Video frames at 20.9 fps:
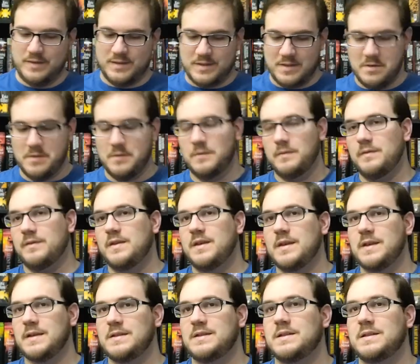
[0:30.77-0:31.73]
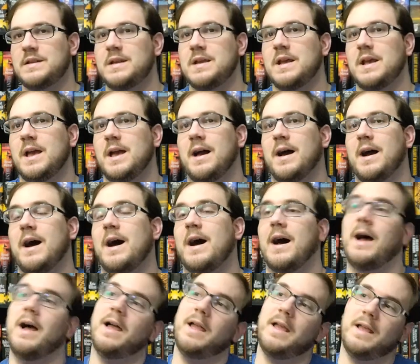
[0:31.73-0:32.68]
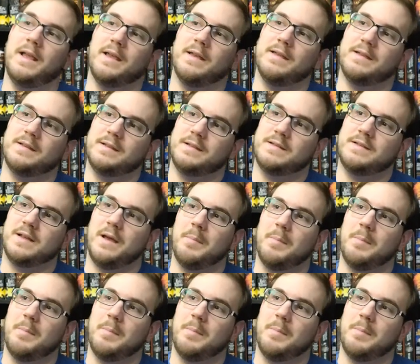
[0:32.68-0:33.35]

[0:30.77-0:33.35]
So this is